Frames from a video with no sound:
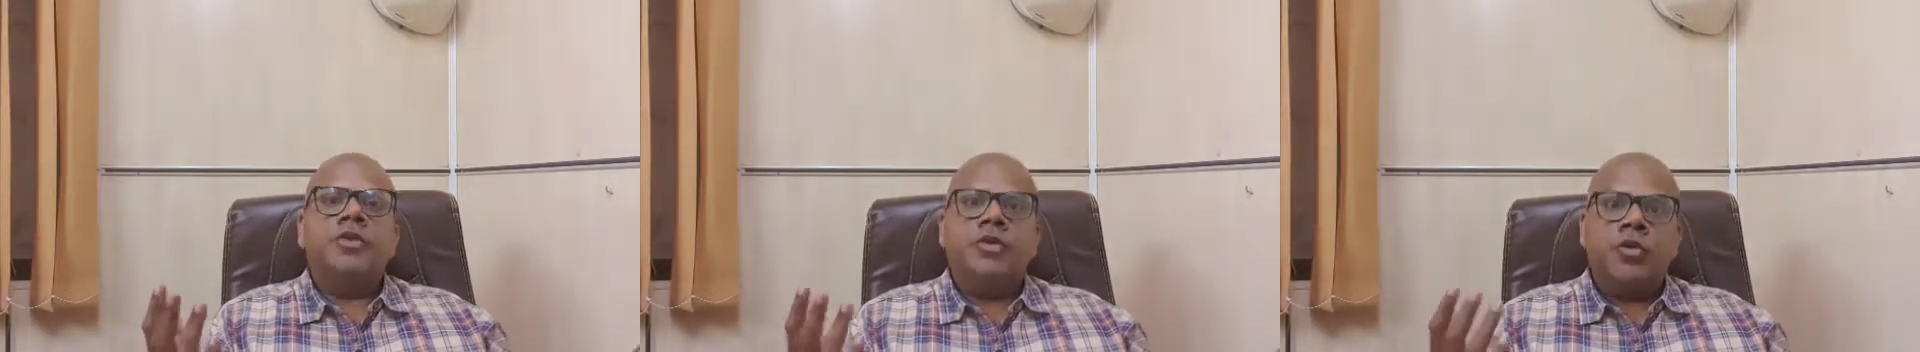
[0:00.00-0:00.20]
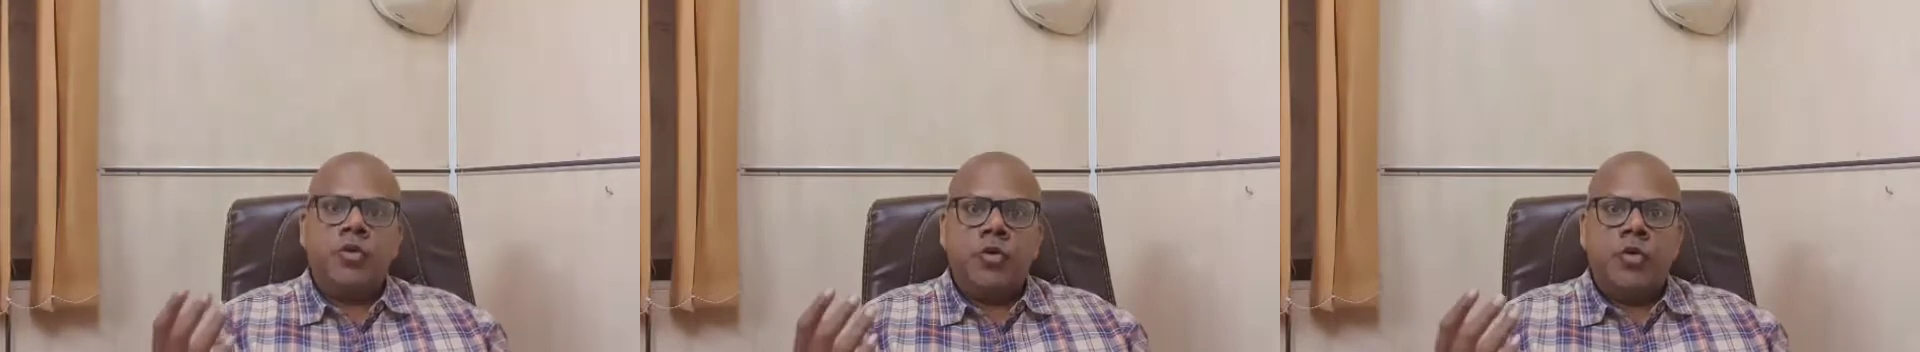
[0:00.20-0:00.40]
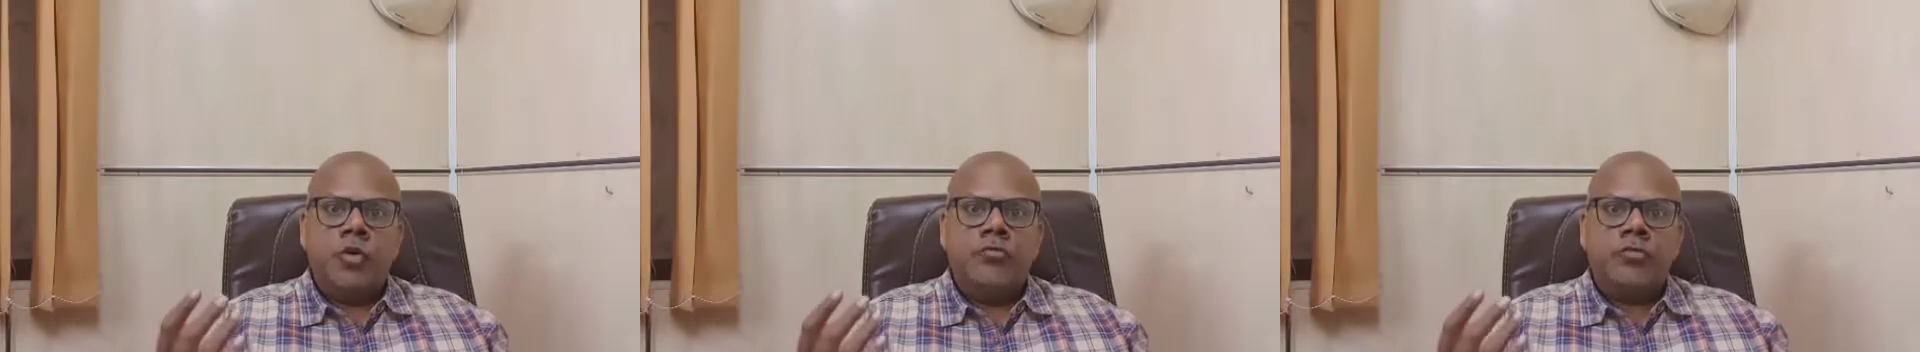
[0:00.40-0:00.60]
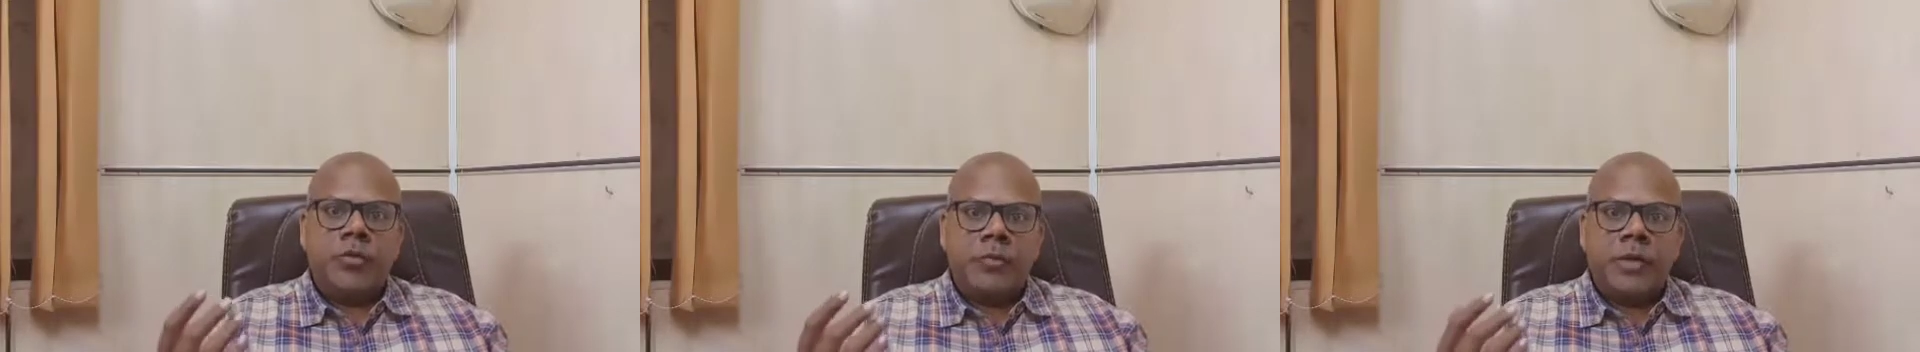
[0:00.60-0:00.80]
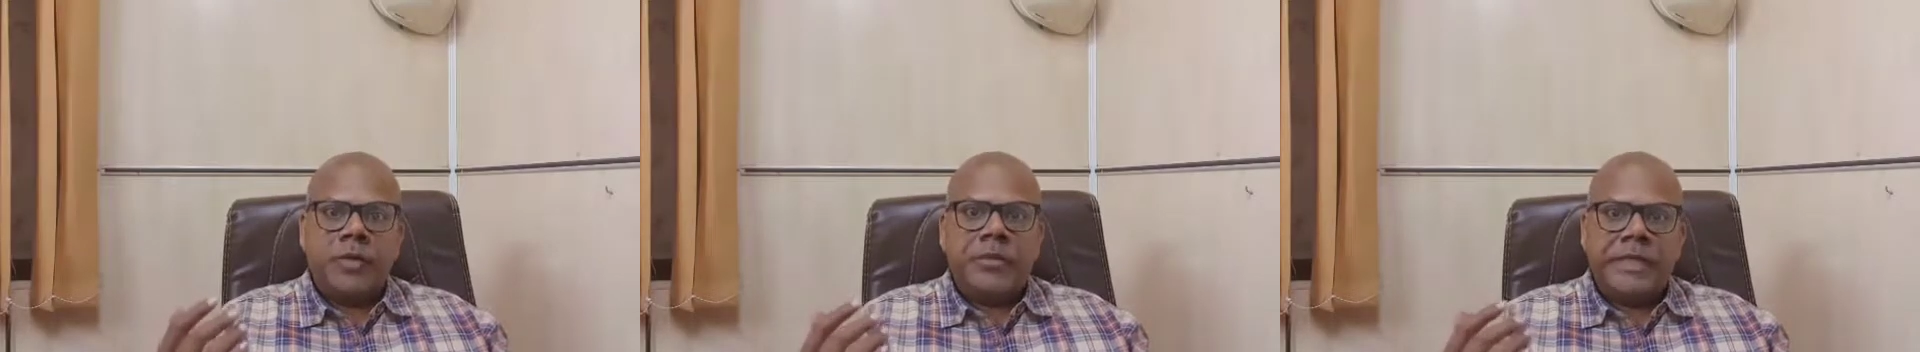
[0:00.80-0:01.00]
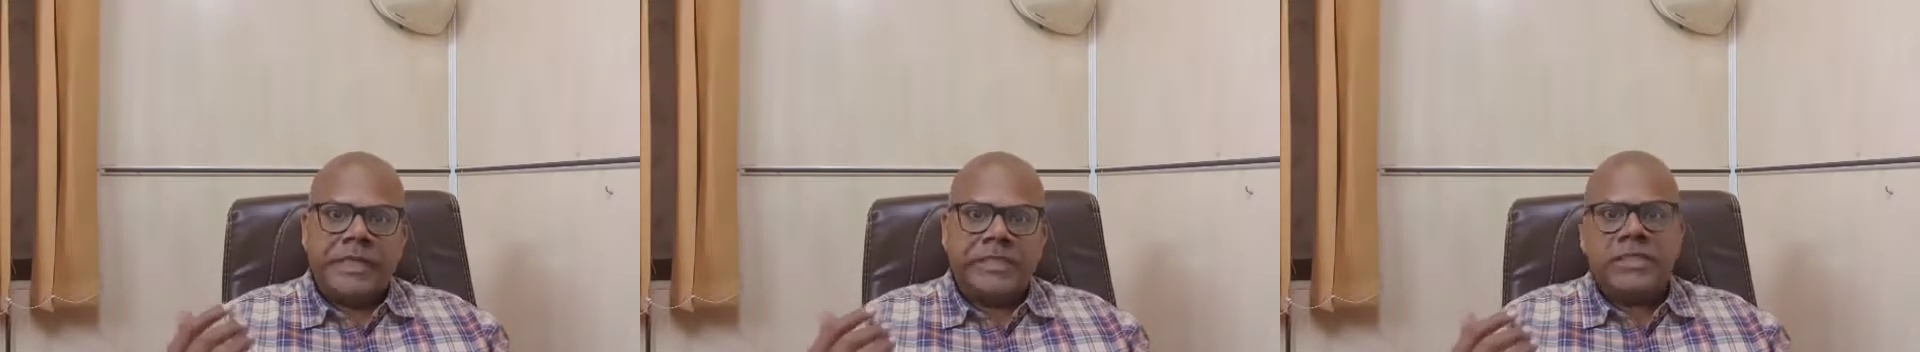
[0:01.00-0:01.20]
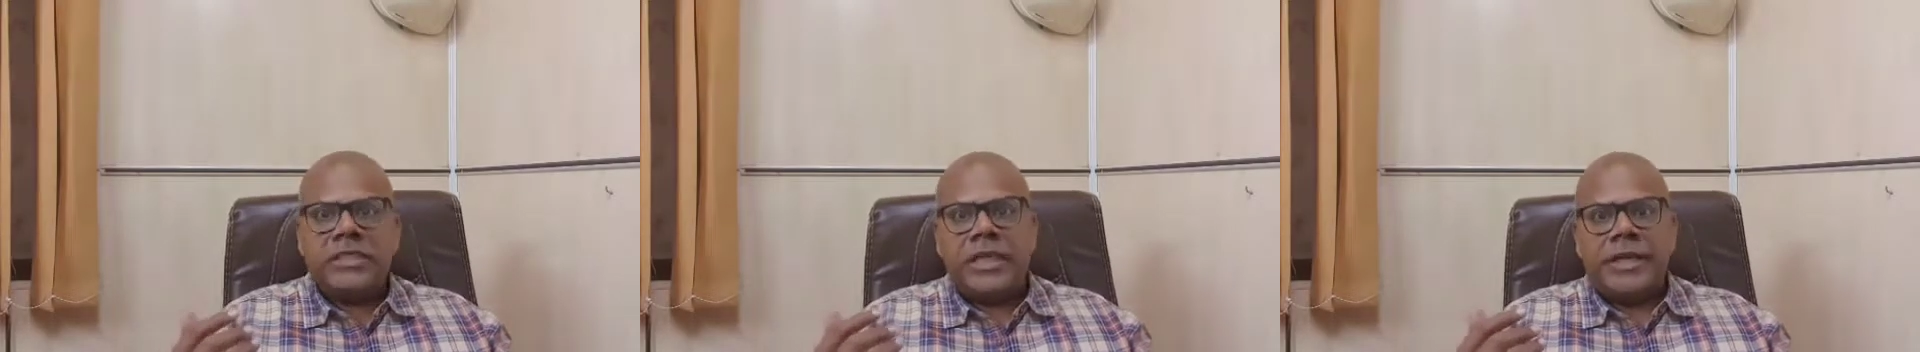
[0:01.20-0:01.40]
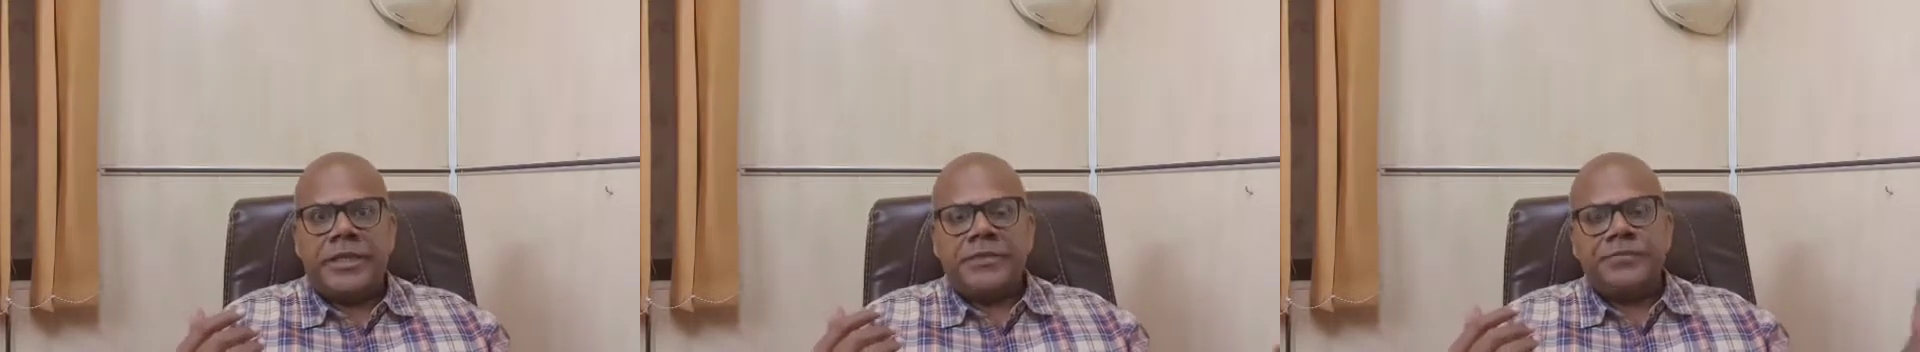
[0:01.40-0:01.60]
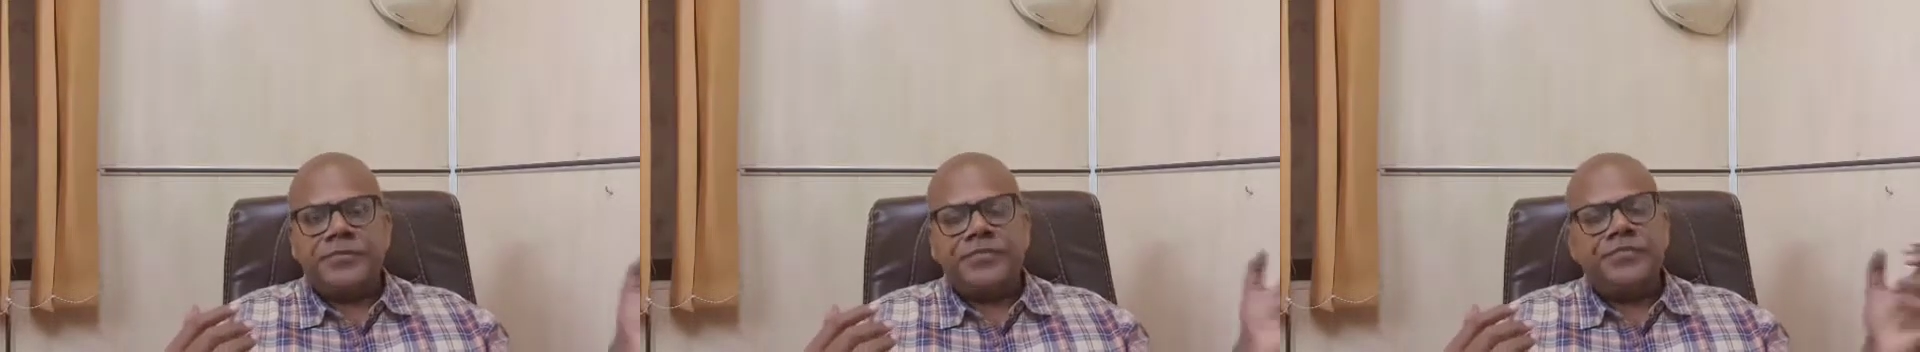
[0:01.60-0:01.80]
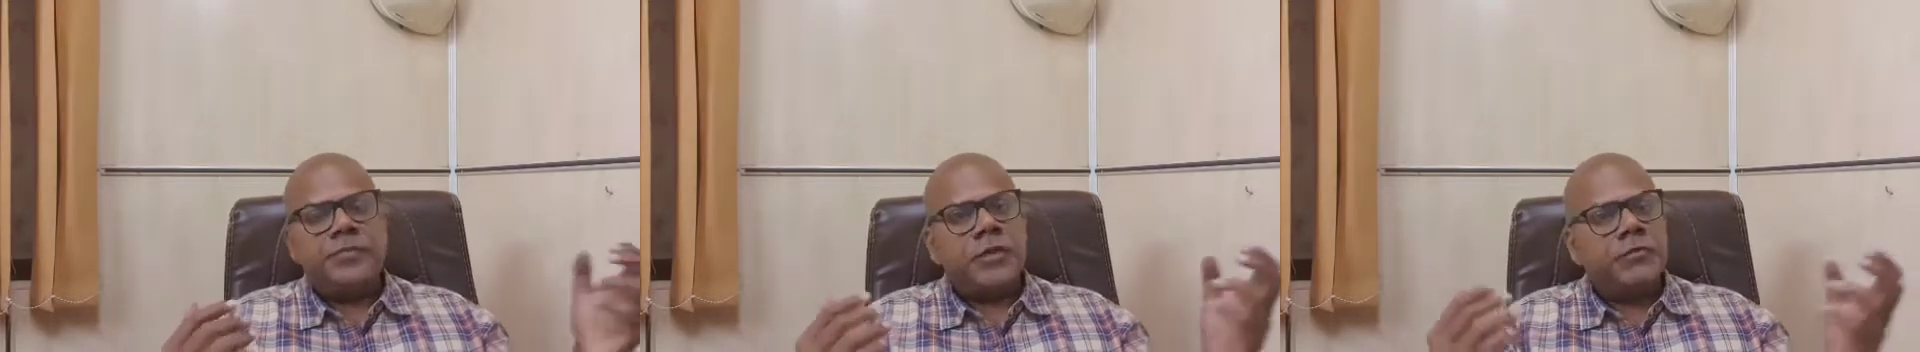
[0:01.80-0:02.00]
the cold from coming inside,
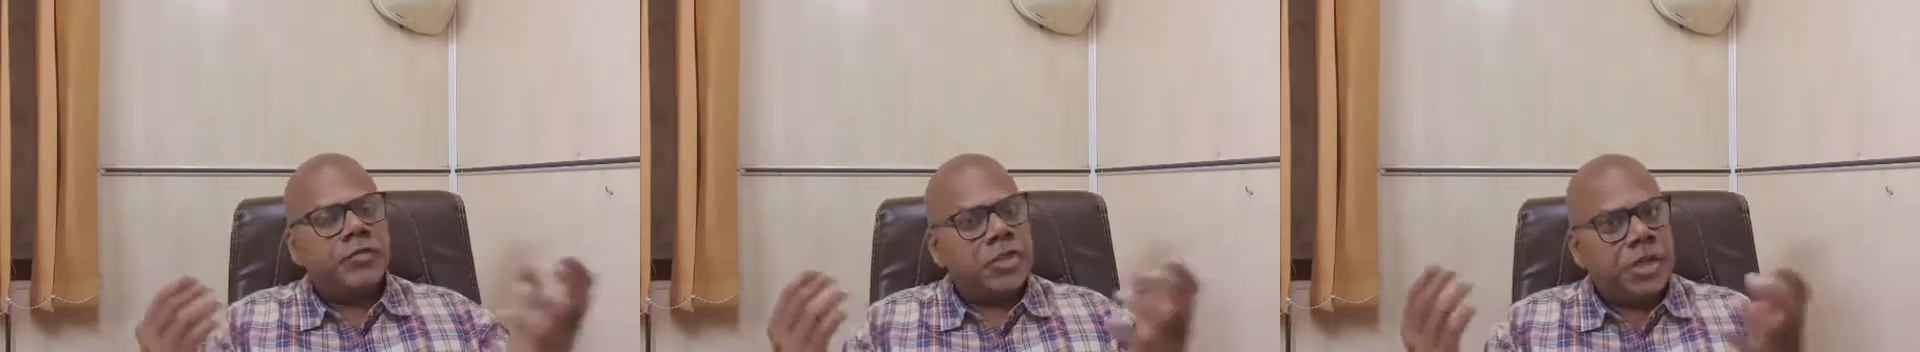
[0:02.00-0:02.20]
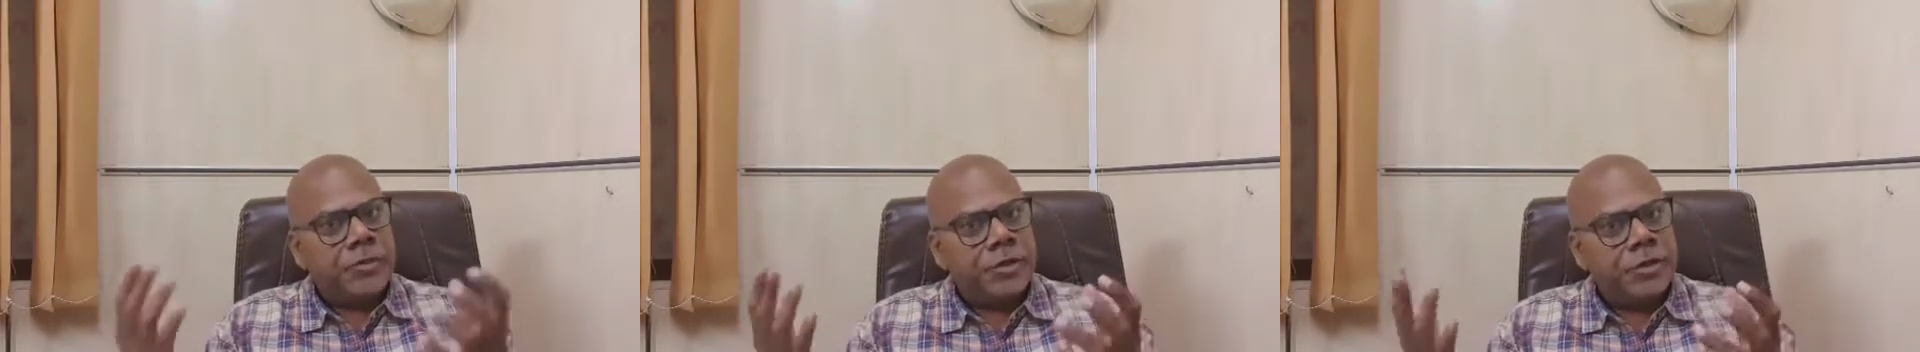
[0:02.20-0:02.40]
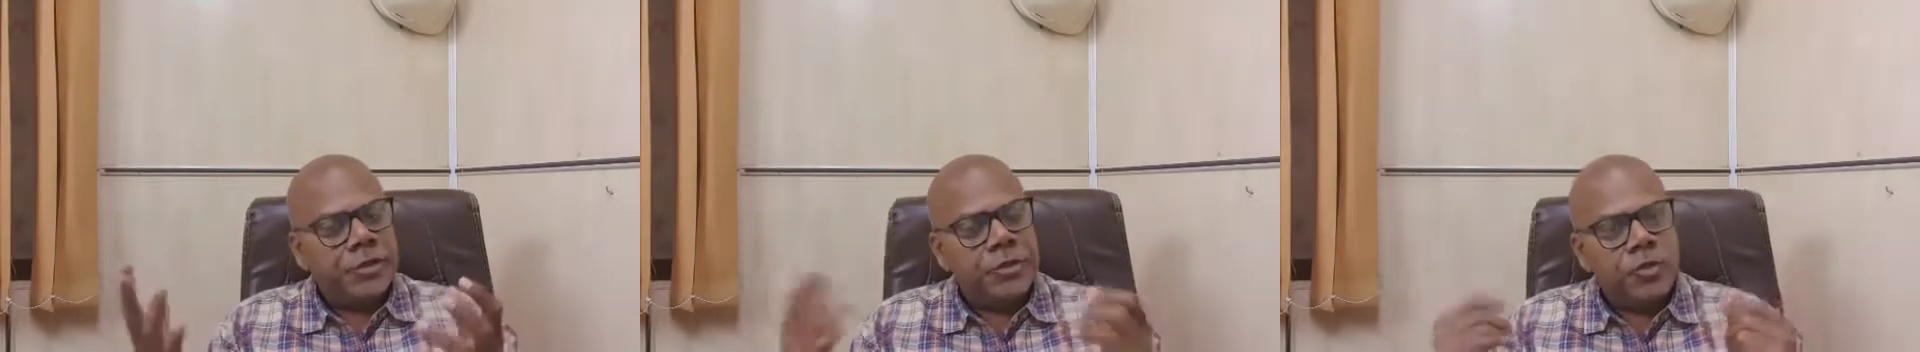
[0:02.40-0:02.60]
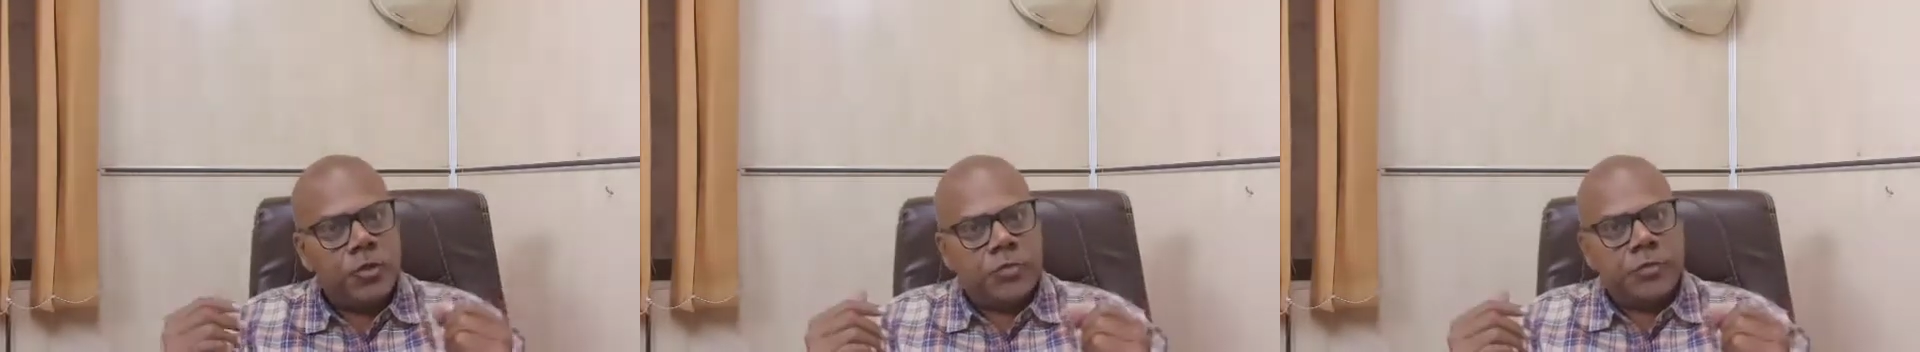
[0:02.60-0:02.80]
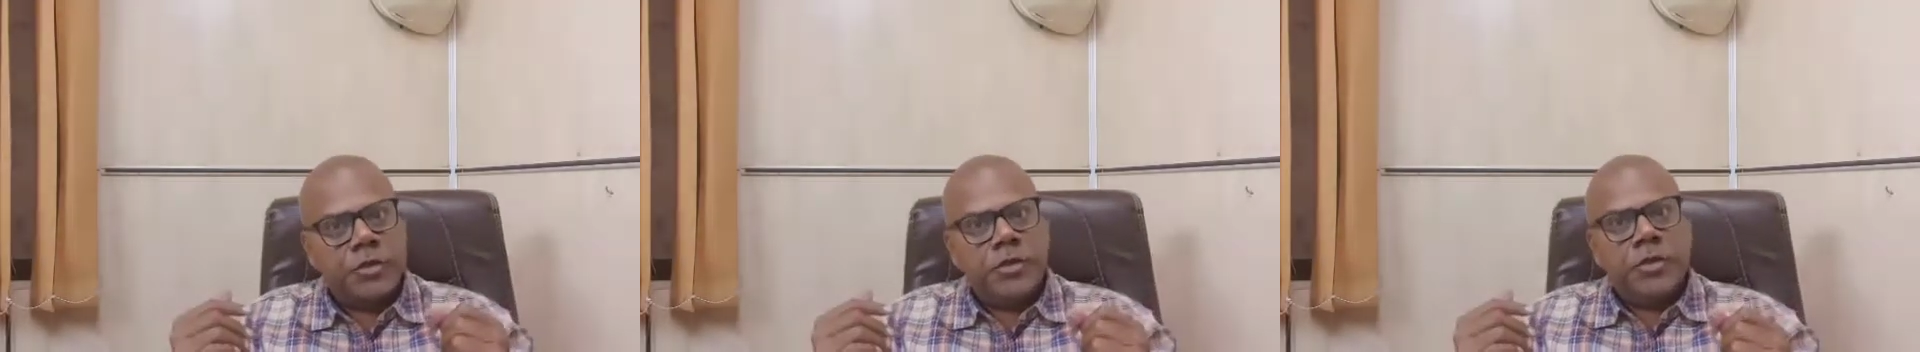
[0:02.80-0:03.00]
which happened in Europe.